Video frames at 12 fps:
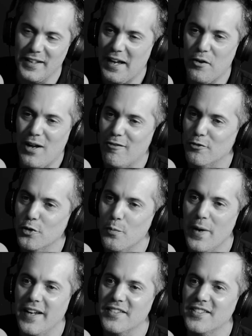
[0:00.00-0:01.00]
don't have
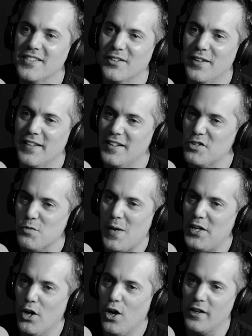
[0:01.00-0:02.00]
roommates or anything. It's
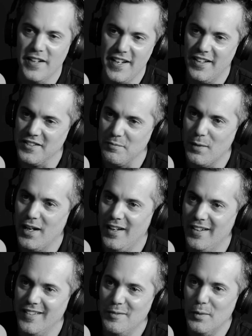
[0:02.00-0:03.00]
just my dog, and he doesn't
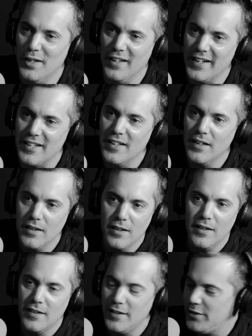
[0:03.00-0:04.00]
mind. But like,
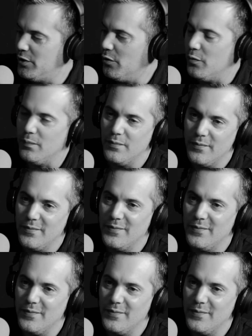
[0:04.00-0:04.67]
you know,